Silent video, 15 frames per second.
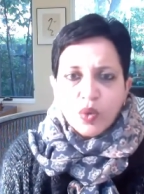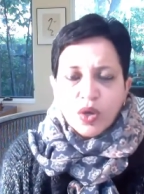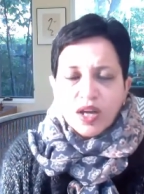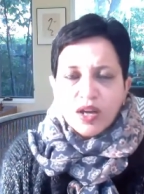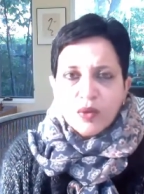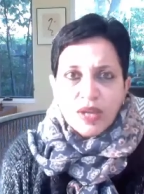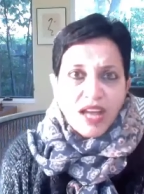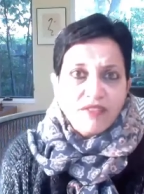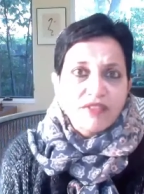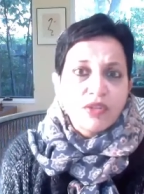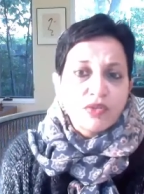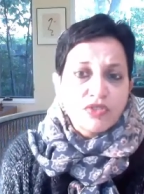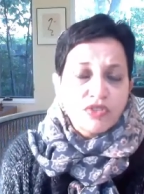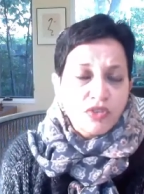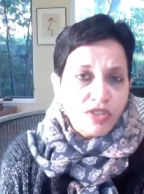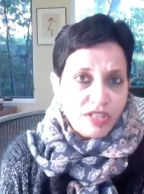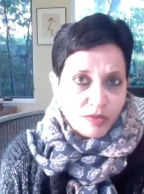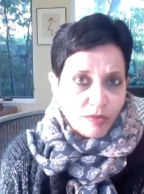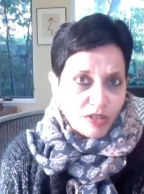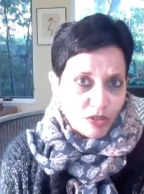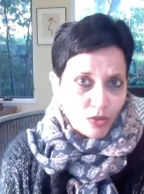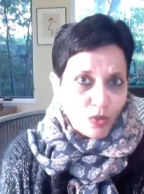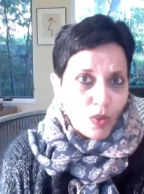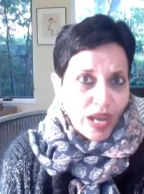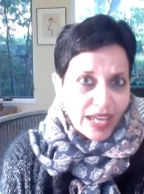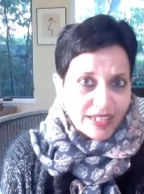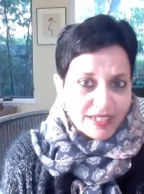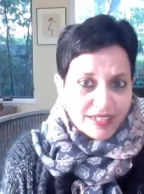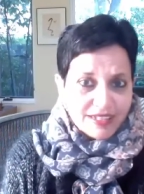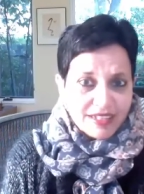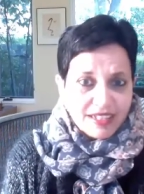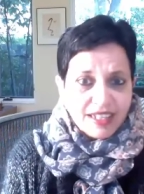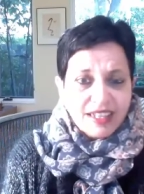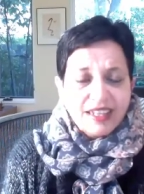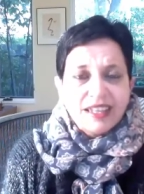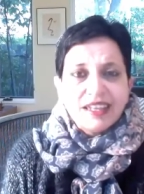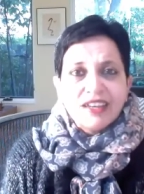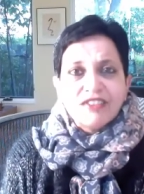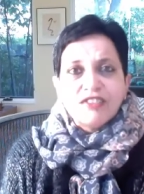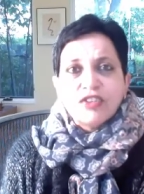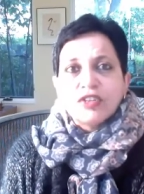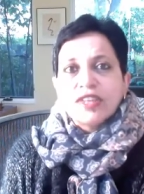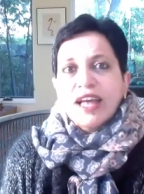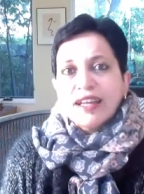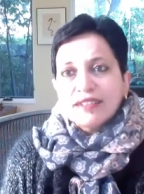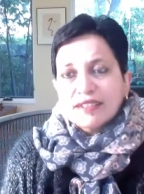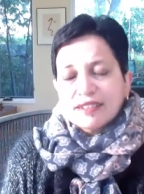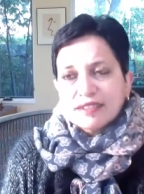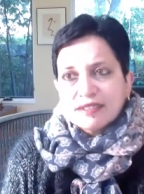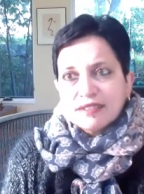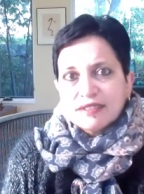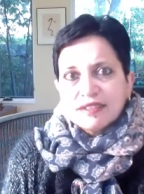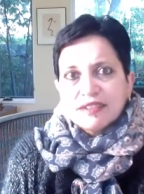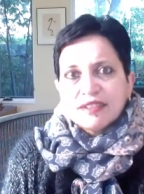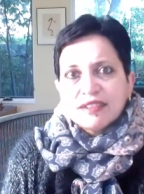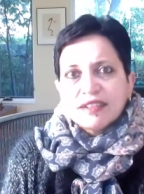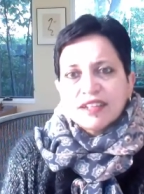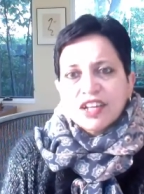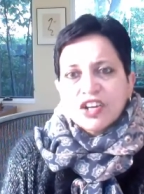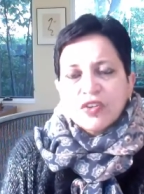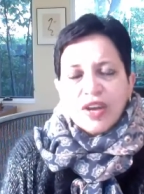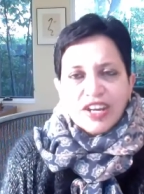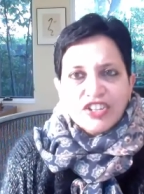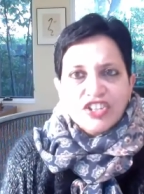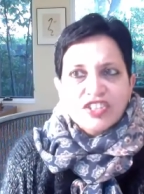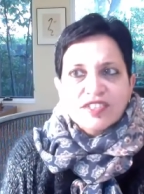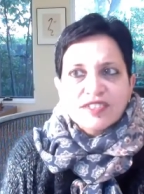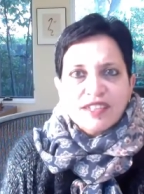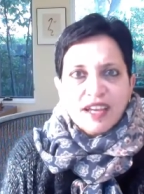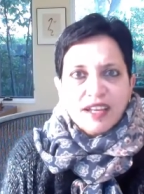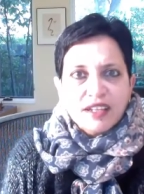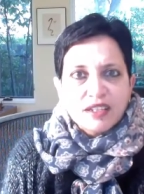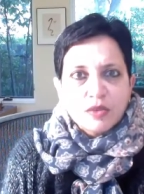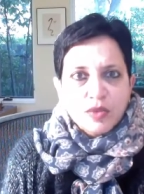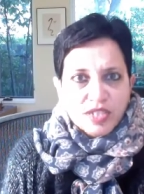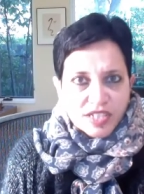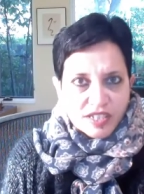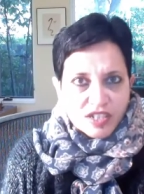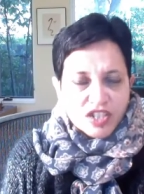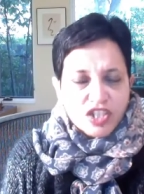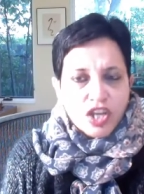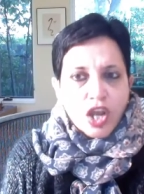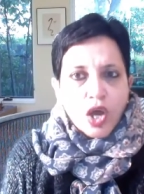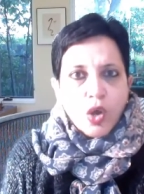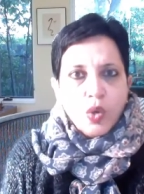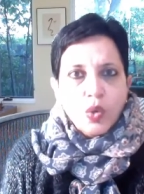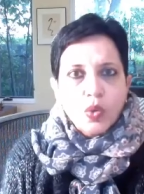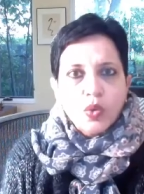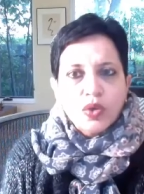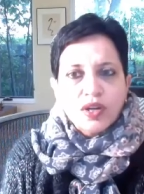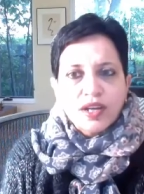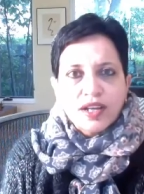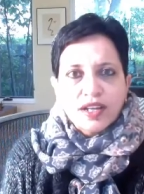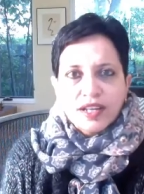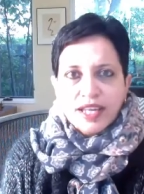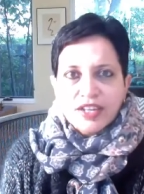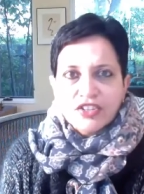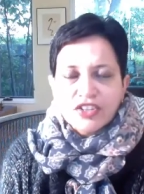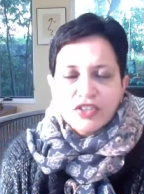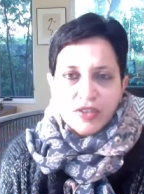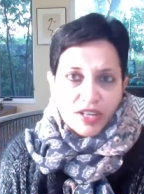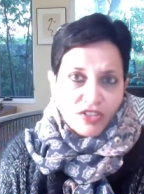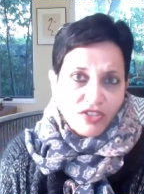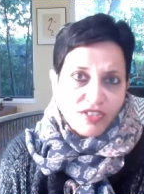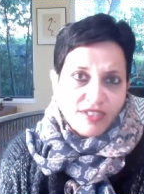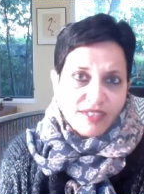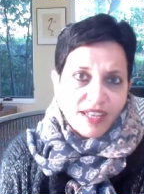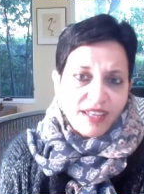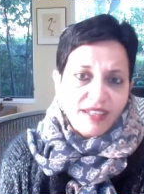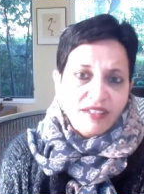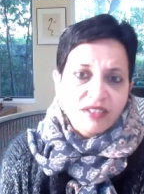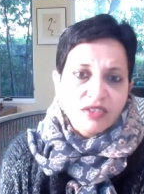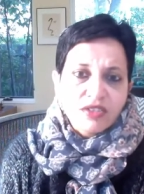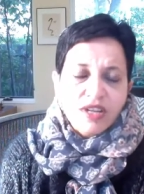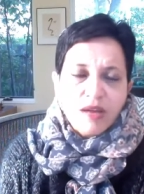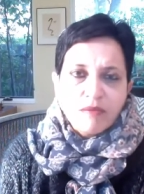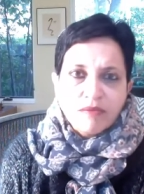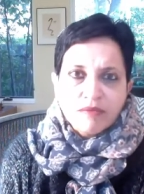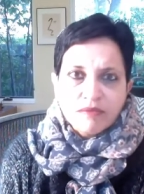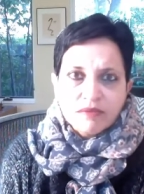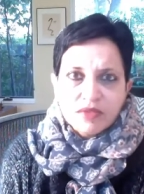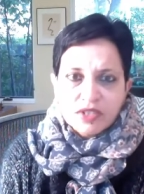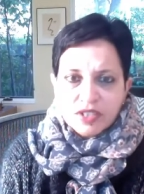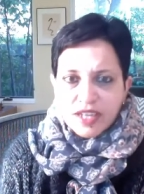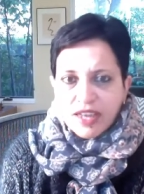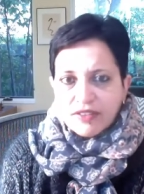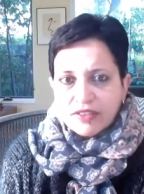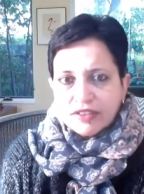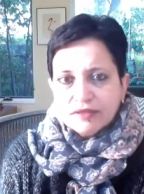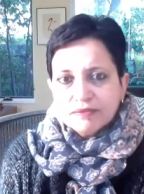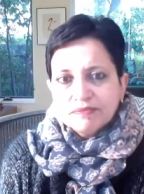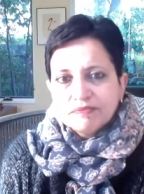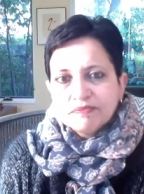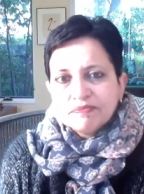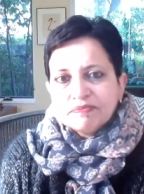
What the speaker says: We have no choice but to wait for that correction cycle, which is a slow correction cycle, to come together.